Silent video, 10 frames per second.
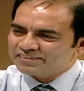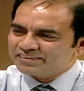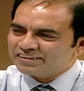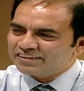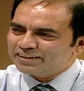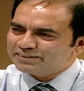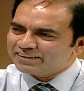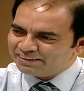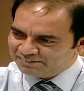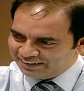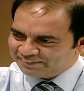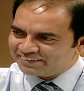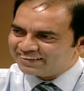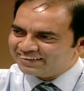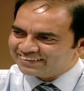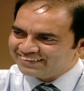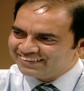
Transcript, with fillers: Can I use a lifeline on the card?